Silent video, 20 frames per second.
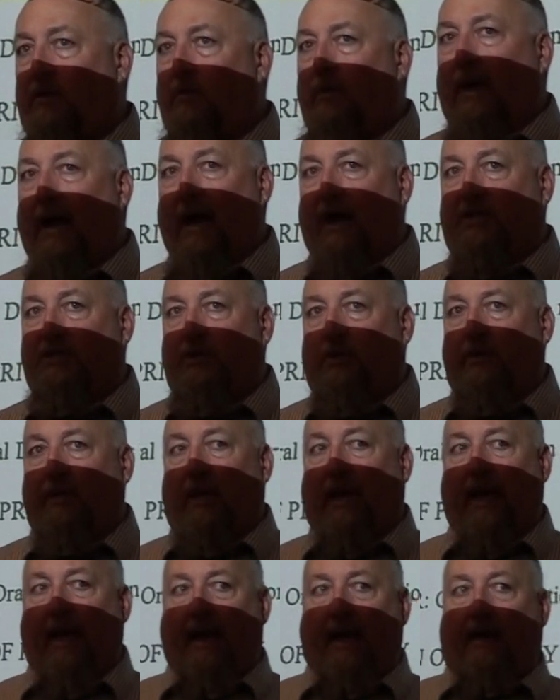you
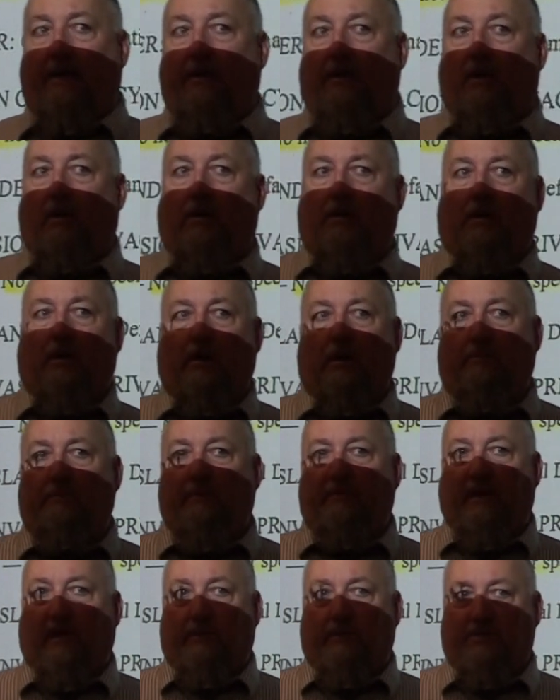actually had
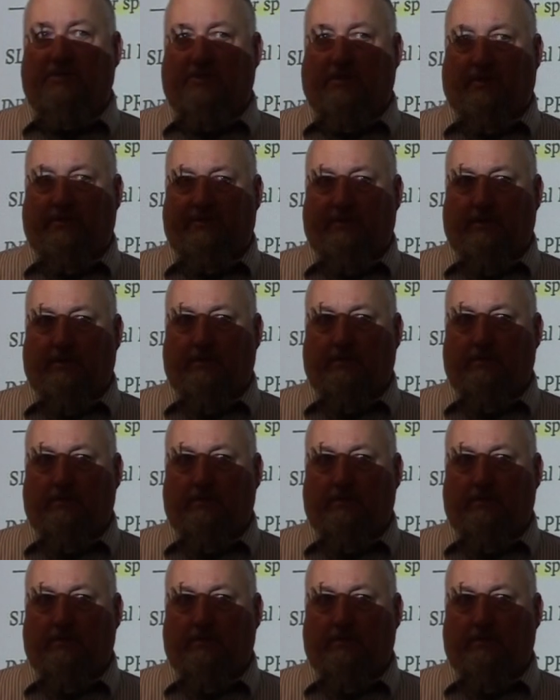harm that resulted.